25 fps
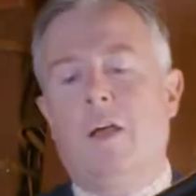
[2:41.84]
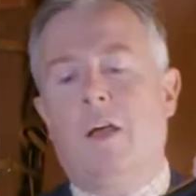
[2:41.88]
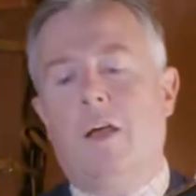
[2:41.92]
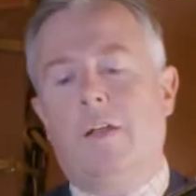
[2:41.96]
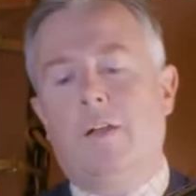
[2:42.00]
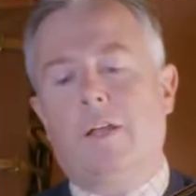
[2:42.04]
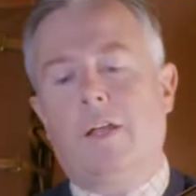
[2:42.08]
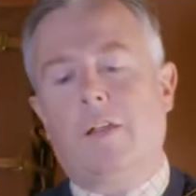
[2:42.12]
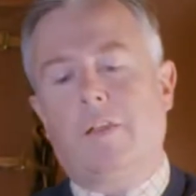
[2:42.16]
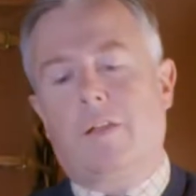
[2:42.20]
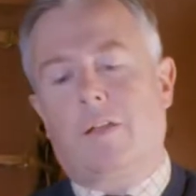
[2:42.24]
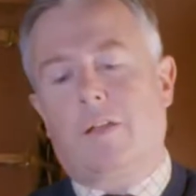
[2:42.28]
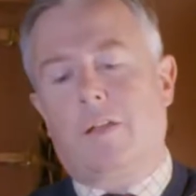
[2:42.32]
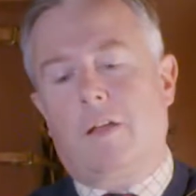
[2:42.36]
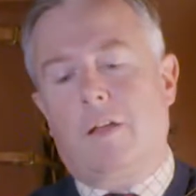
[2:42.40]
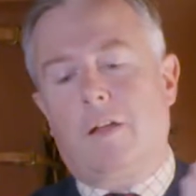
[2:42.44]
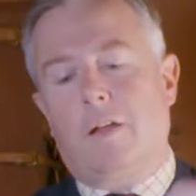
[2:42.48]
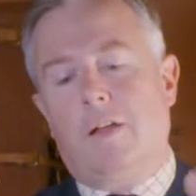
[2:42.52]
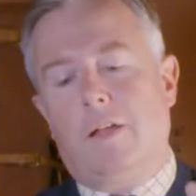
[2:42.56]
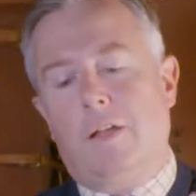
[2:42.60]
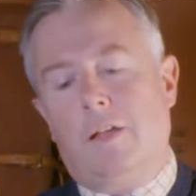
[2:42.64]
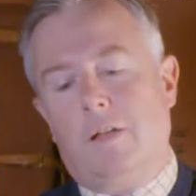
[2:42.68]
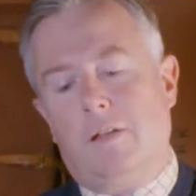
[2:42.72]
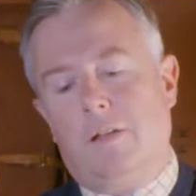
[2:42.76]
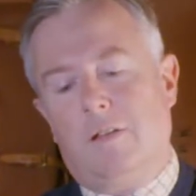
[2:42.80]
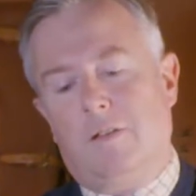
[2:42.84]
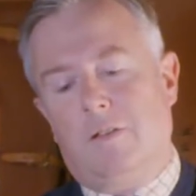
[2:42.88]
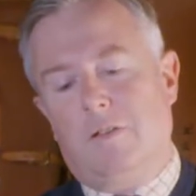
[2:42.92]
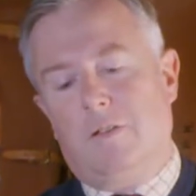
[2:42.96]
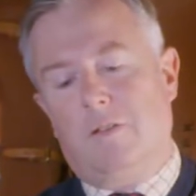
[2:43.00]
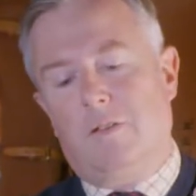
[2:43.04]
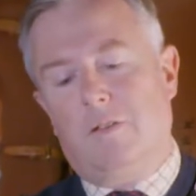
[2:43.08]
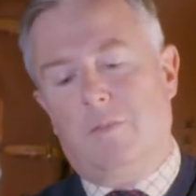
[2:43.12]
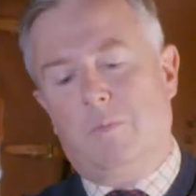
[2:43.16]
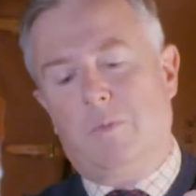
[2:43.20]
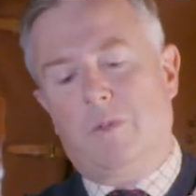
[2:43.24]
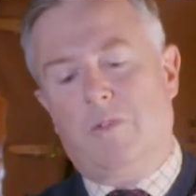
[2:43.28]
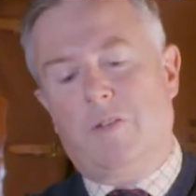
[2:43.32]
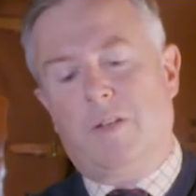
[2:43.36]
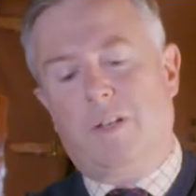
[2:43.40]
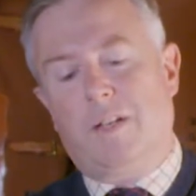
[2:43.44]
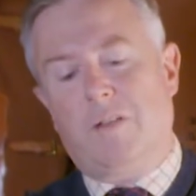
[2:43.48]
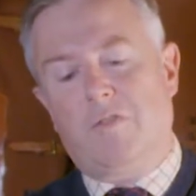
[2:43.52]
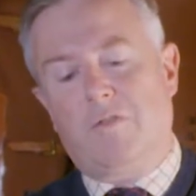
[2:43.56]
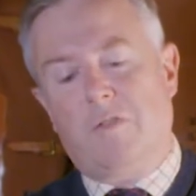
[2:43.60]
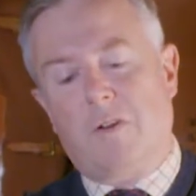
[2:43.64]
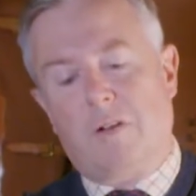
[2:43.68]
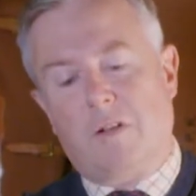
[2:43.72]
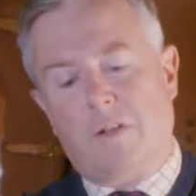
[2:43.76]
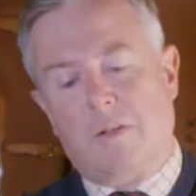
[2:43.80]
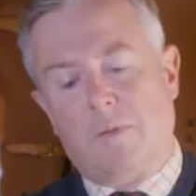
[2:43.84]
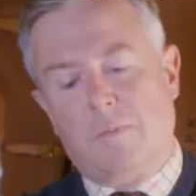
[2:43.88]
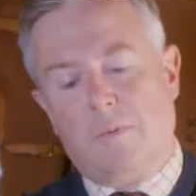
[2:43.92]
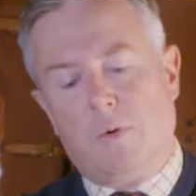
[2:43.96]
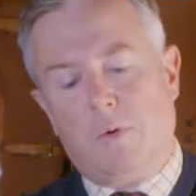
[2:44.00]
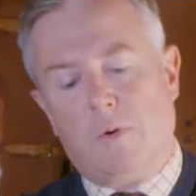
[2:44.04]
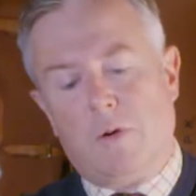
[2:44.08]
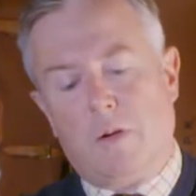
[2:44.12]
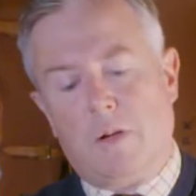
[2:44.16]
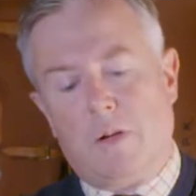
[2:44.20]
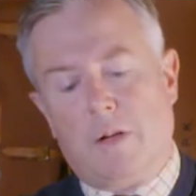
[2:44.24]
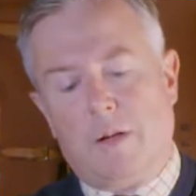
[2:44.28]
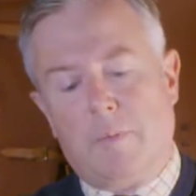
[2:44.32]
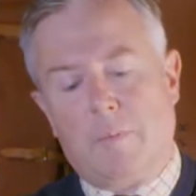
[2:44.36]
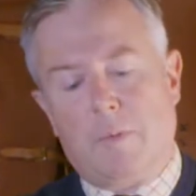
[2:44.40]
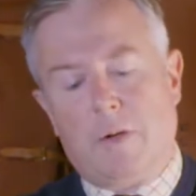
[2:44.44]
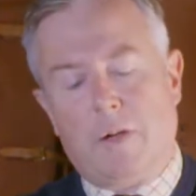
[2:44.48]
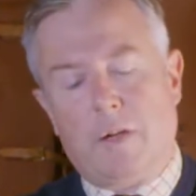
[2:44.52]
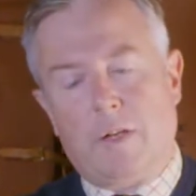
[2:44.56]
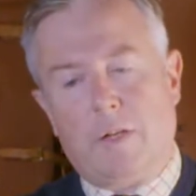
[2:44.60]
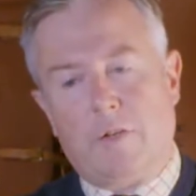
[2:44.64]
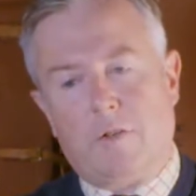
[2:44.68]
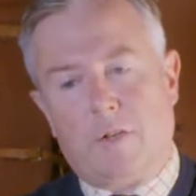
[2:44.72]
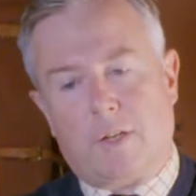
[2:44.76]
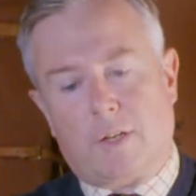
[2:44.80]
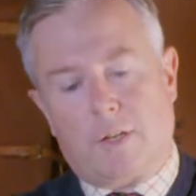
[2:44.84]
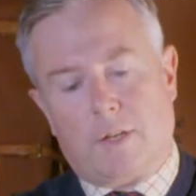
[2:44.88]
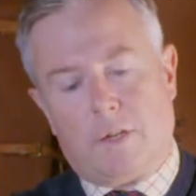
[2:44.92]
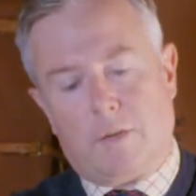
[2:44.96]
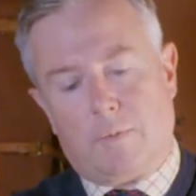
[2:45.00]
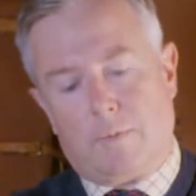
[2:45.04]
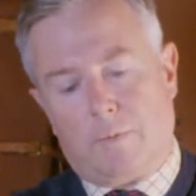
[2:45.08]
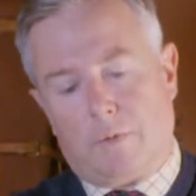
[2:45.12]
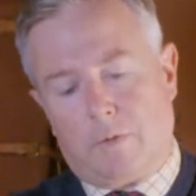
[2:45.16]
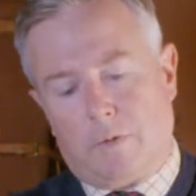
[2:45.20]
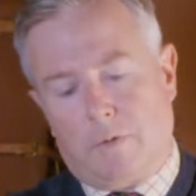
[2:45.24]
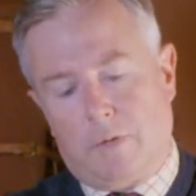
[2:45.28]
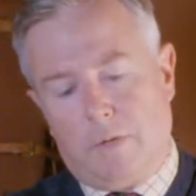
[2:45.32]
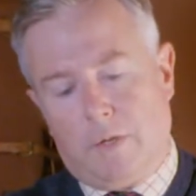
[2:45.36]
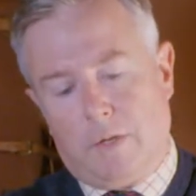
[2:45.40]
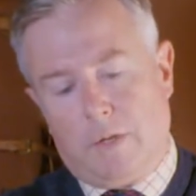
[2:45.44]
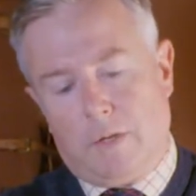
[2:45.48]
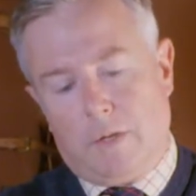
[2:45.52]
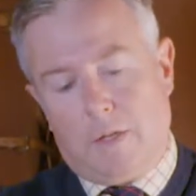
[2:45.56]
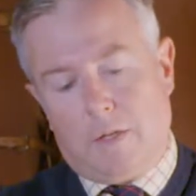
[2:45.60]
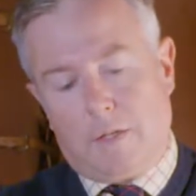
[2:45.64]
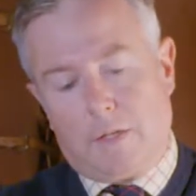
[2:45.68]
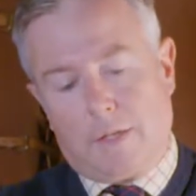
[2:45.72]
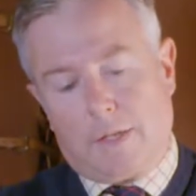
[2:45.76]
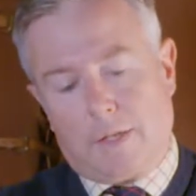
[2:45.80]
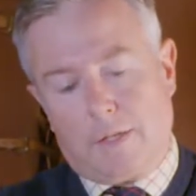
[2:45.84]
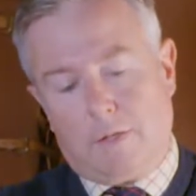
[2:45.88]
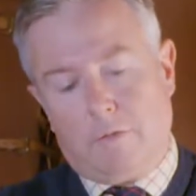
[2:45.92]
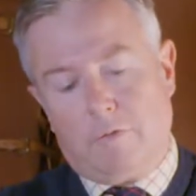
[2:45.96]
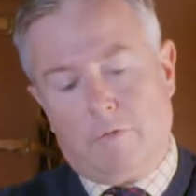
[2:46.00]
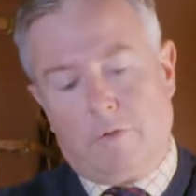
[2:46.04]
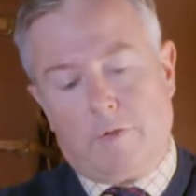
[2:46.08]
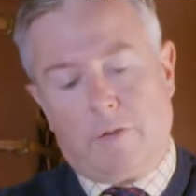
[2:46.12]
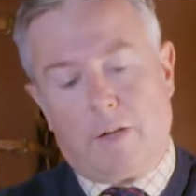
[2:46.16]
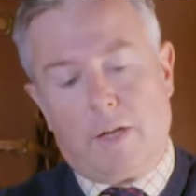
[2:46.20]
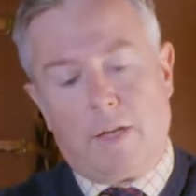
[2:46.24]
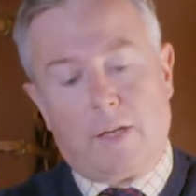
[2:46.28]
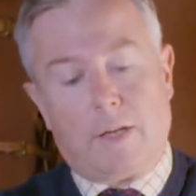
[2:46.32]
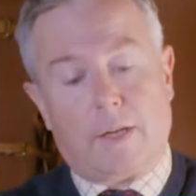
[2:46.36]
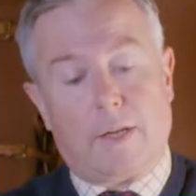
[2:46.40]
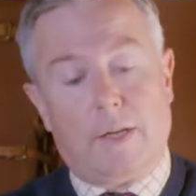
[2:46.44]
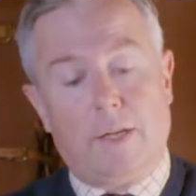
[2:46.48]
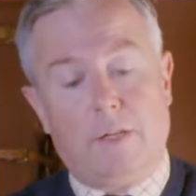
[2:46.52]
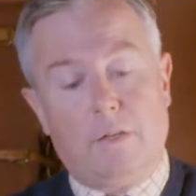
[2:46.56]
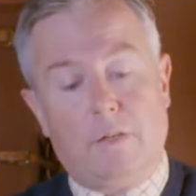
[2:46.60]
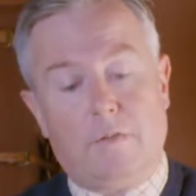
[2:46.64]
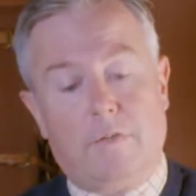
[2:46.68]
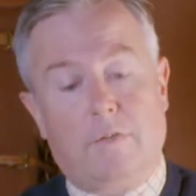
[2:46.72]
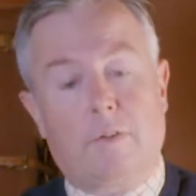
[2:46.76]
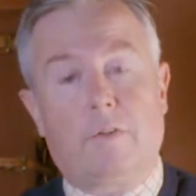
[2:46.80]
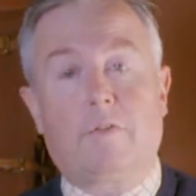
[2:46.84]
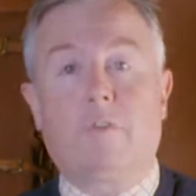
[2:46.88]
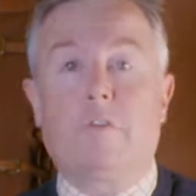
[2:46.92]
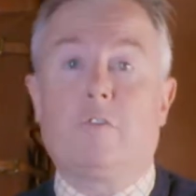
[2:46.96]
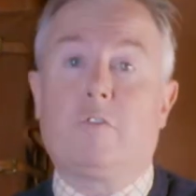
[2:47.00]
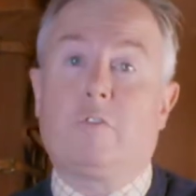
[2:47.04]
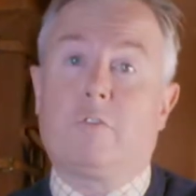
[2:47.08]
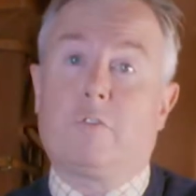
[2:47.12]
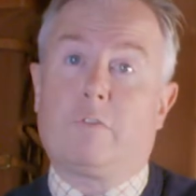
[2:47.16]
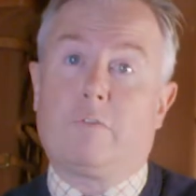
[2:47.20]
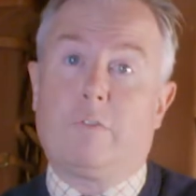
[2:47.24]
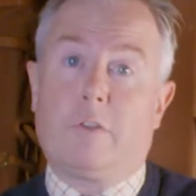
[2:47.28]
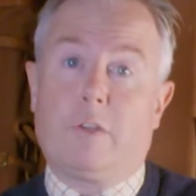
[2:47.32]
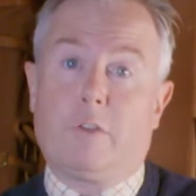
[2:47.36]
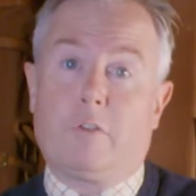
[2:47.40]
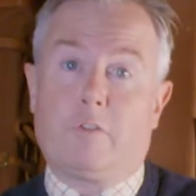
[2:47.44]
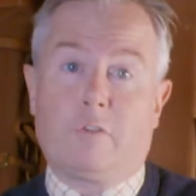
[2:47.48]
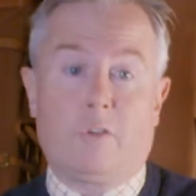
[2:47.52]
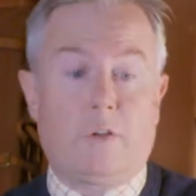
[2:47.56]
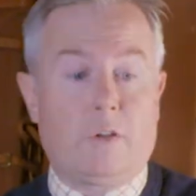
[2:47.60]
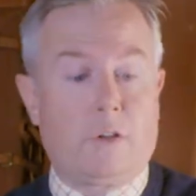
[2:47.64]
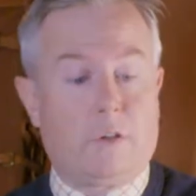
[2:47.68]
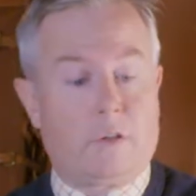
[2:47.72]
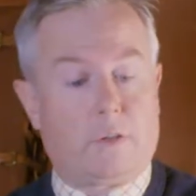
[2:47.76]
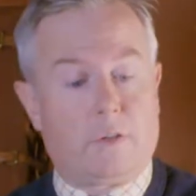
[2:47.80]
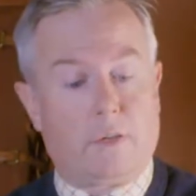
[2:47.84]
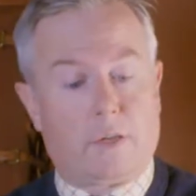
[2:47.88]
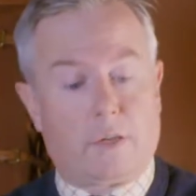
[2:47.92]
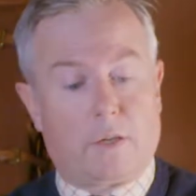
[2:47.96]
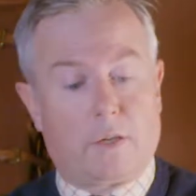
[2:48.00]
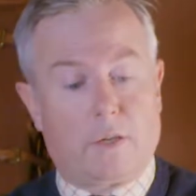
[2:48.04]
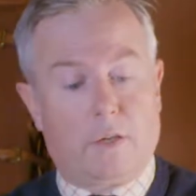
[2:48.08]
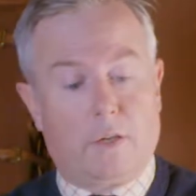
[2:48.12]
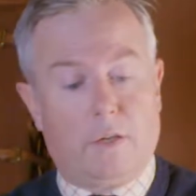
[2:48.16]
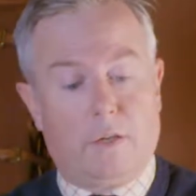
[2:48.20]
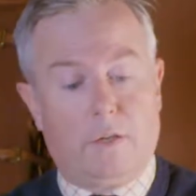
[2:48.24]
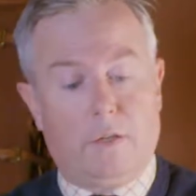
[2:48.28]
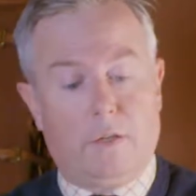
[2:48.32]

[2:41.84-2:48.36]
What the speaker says: Another gun here, which is a rather more high mileage example, still retains a hint of the original finish and hardening colour.